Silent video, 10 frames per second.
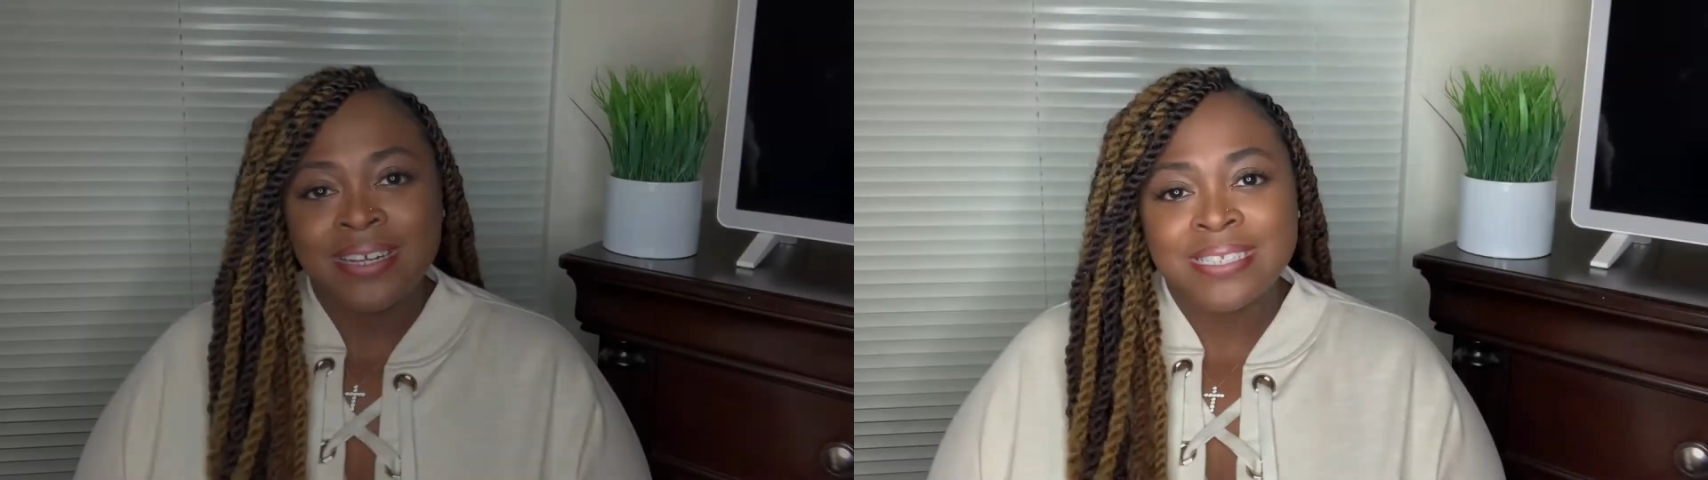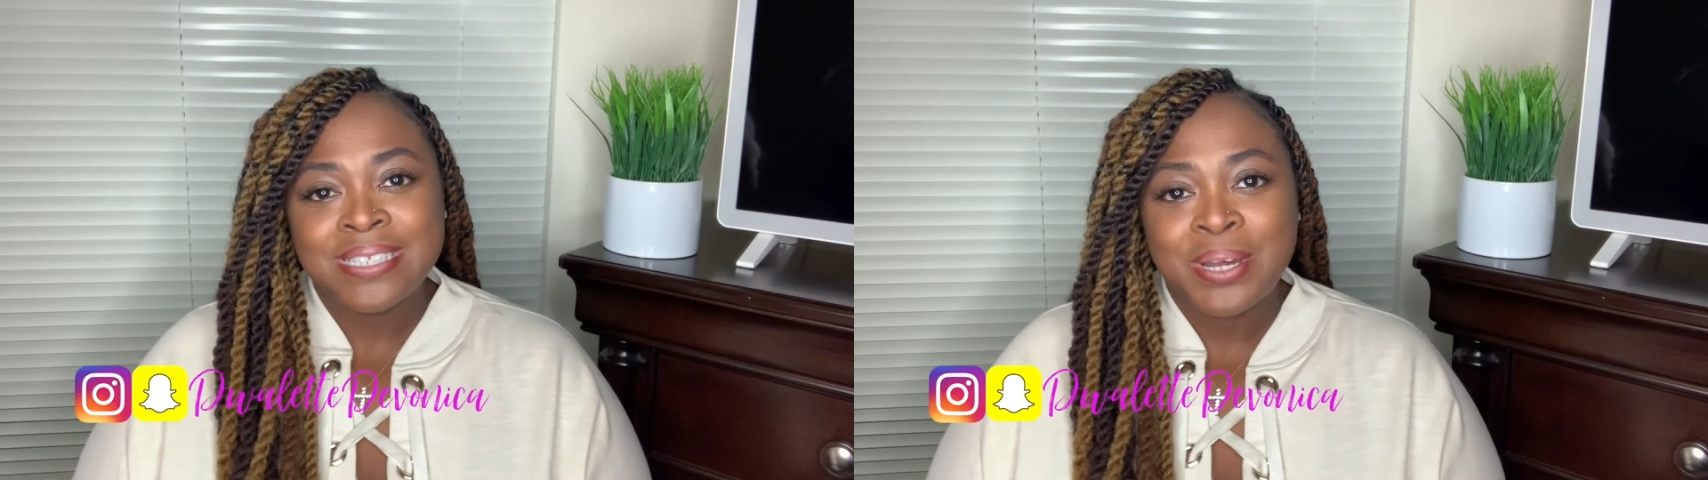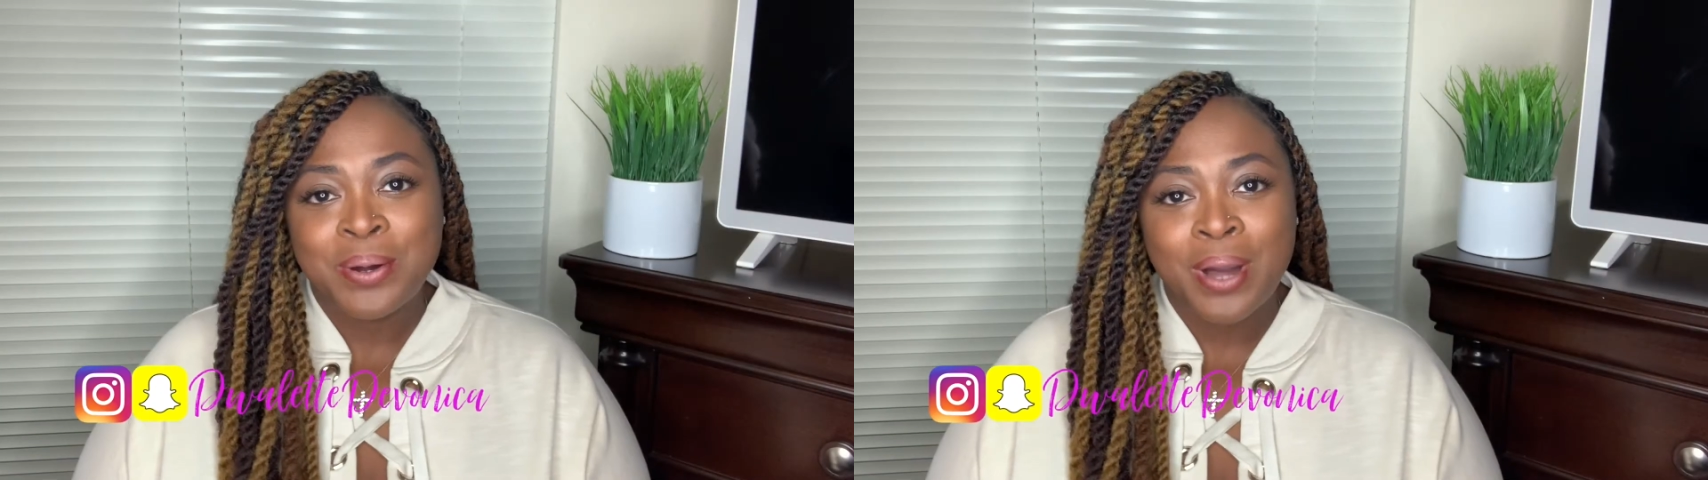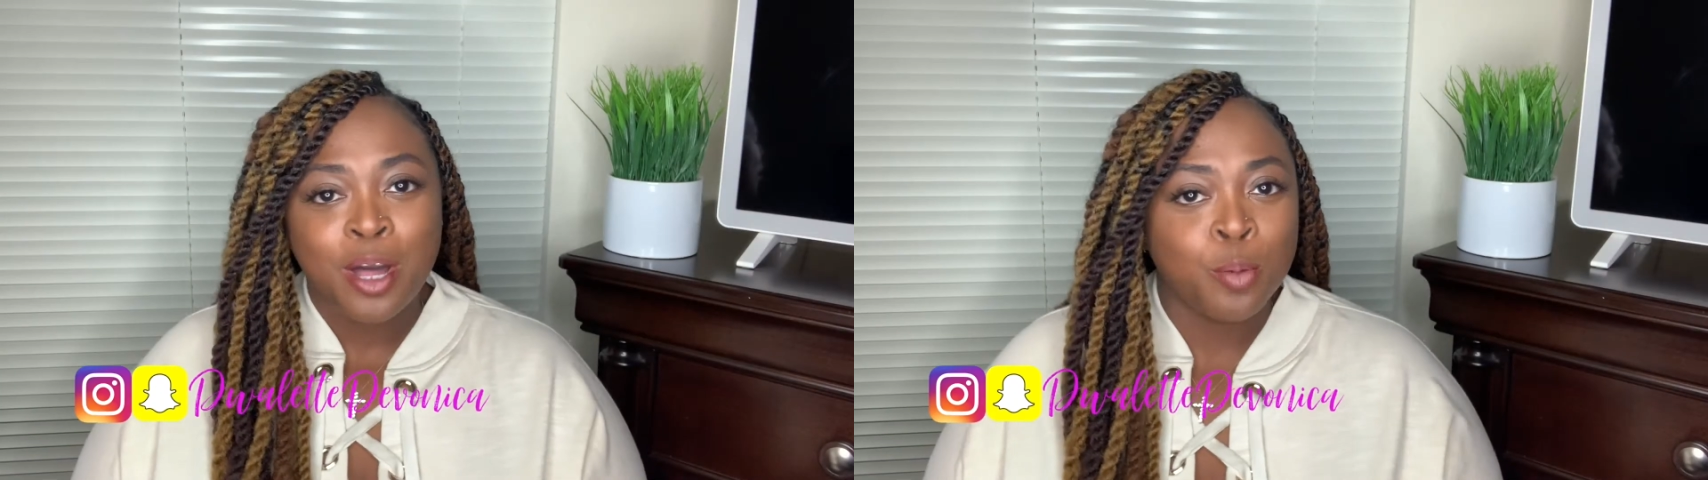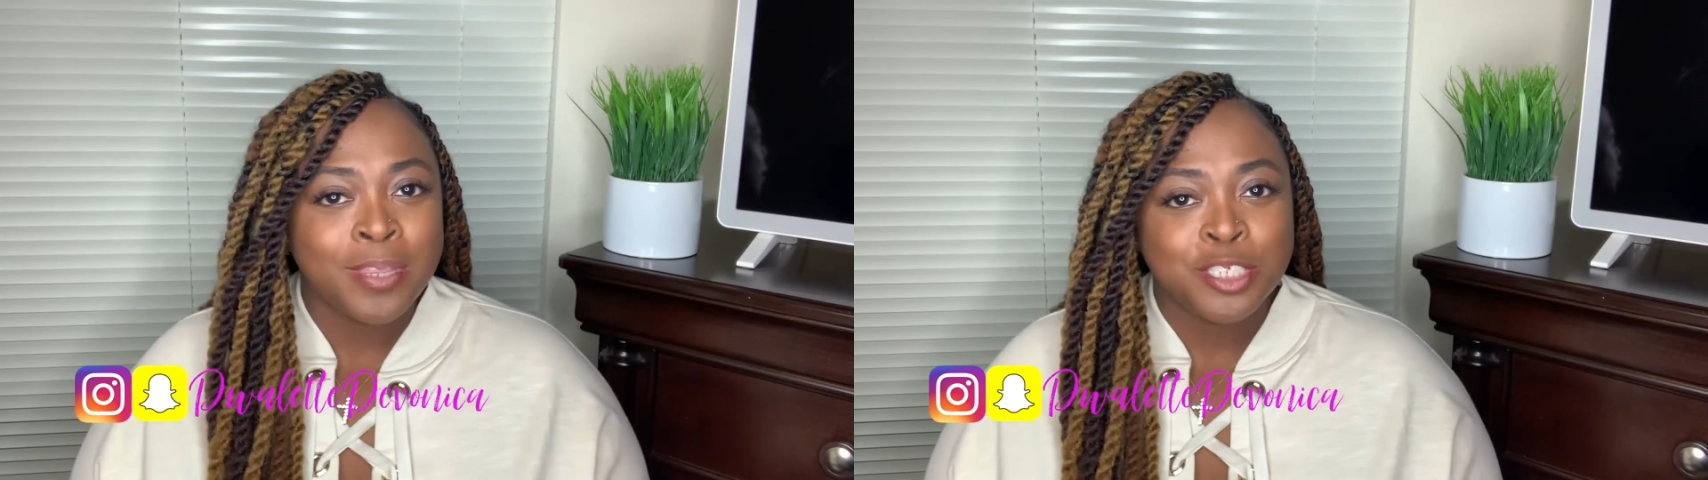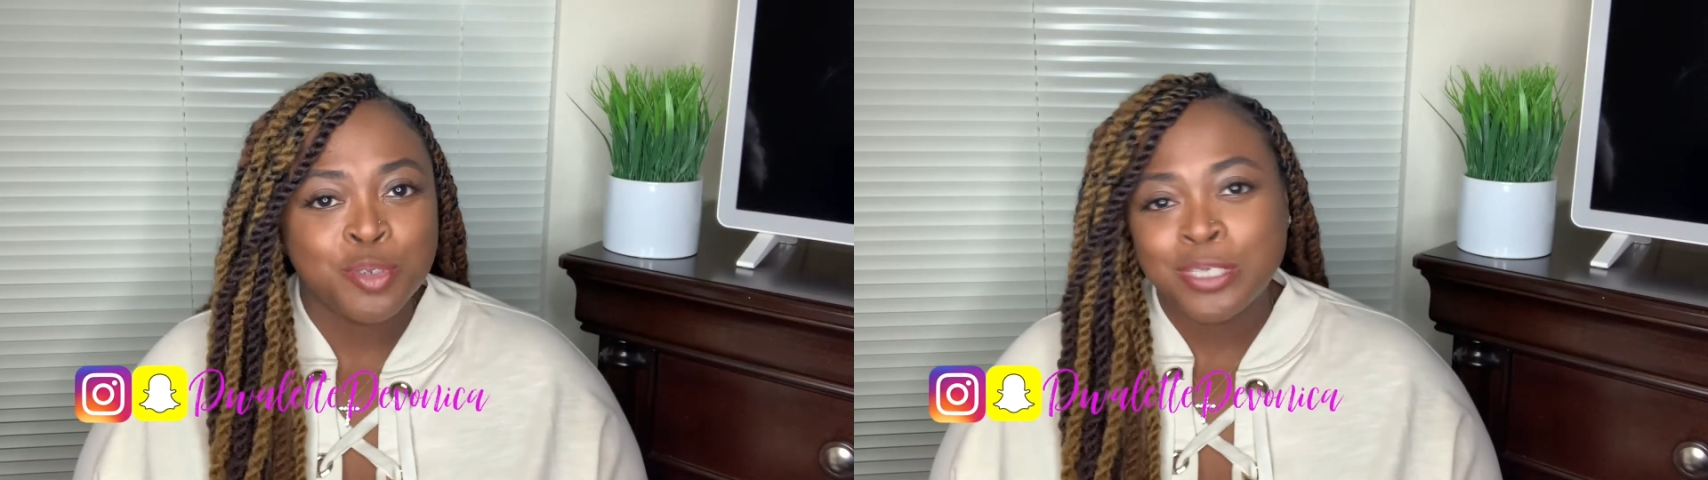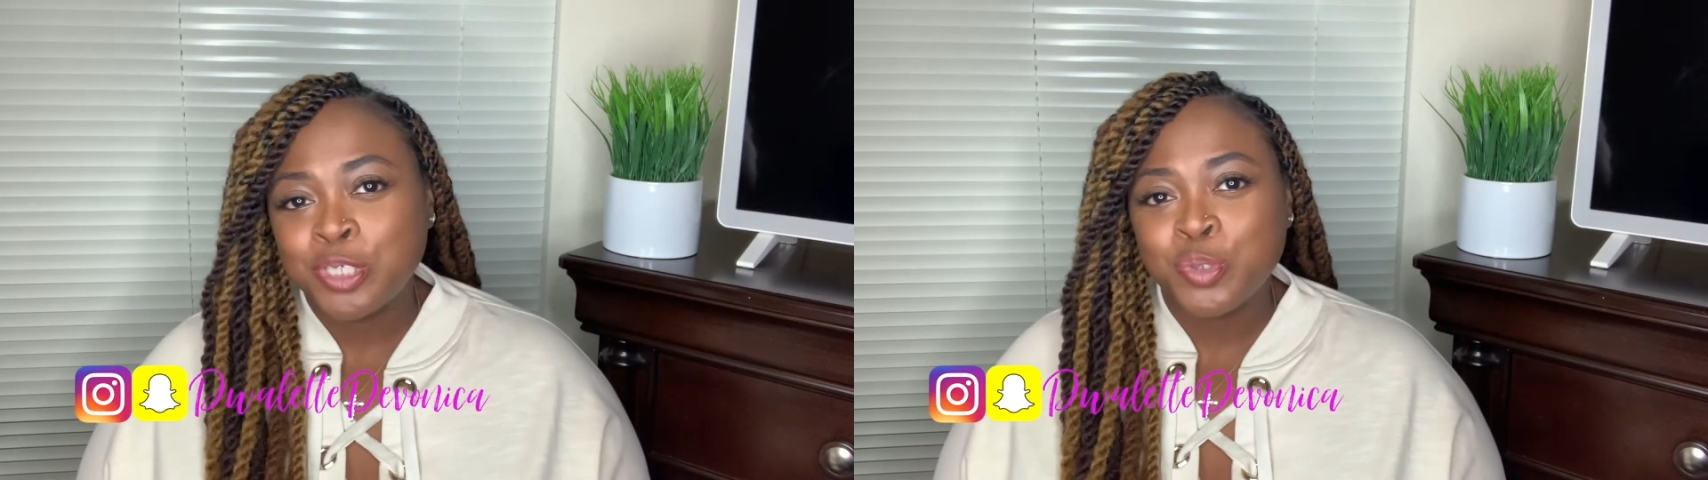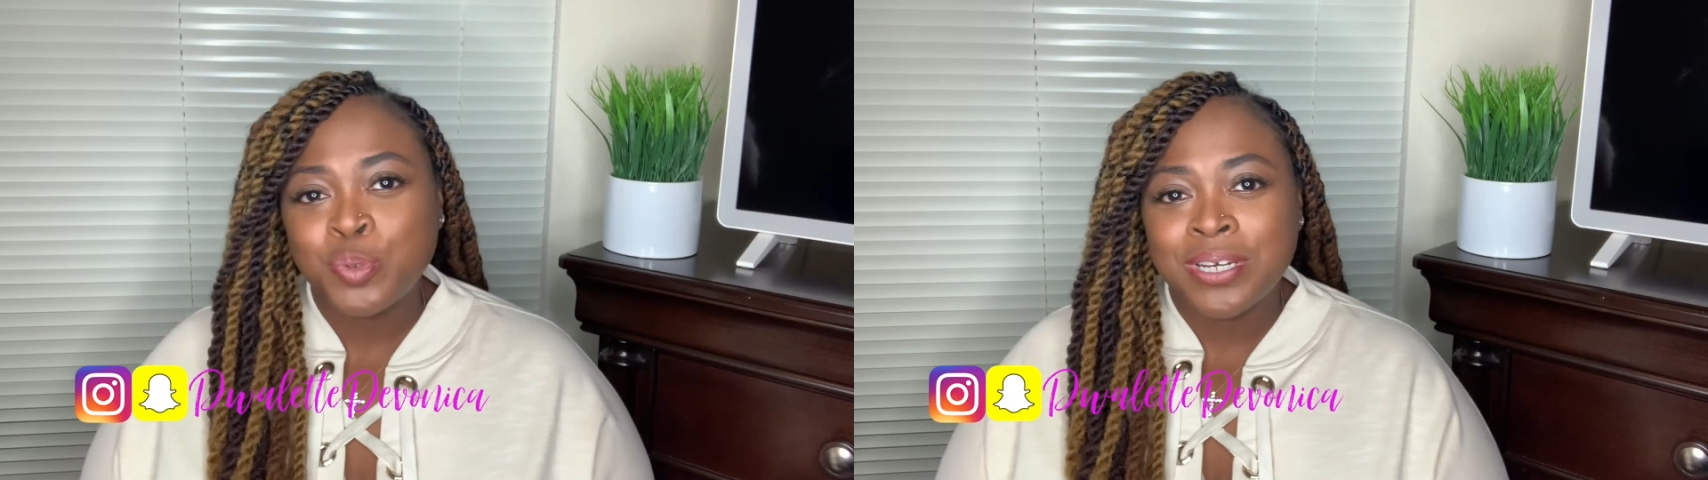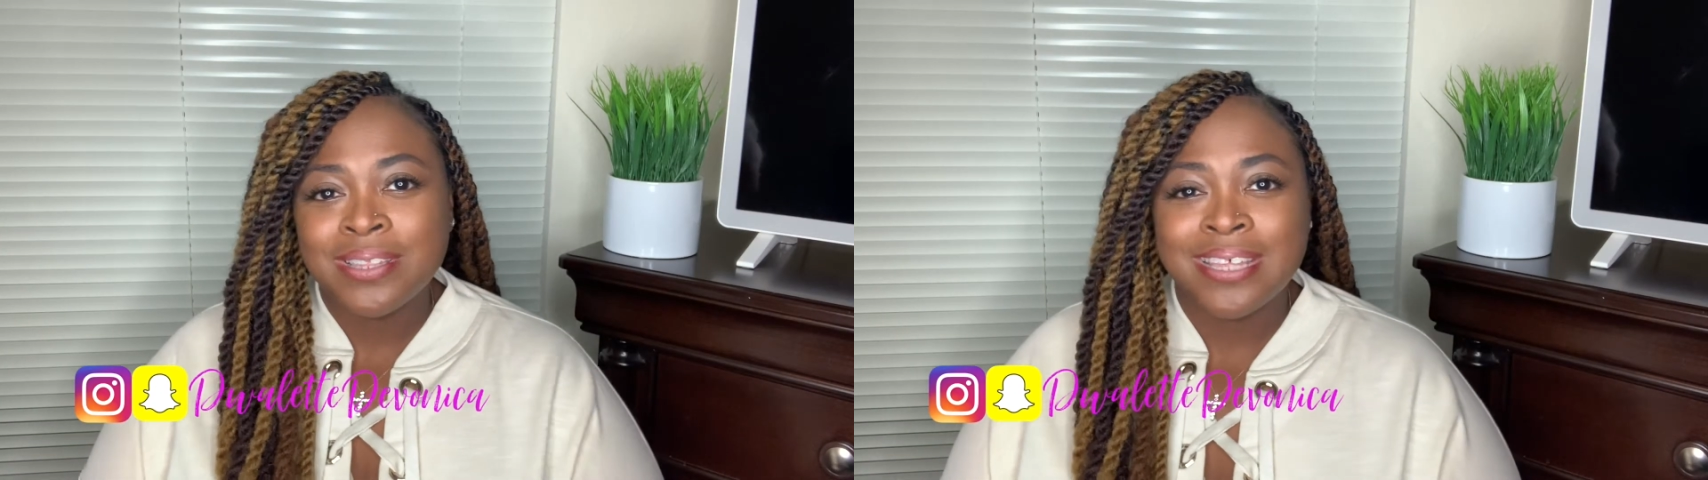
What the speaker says: so I hope that you enjoyed